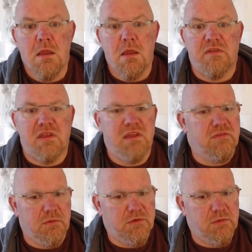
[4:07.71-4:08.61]
I think even
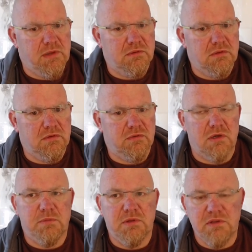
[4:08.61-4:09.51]
Optimal do as well.
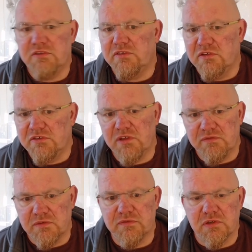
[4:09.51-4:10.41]
But there's
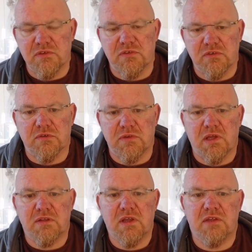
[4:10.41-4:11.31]
several versions of
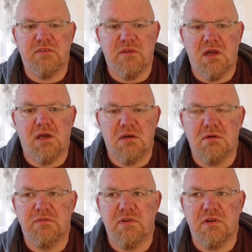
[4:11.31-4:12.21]
that test that are
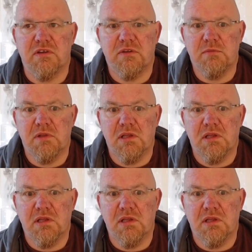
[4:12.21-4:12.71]
all very similar.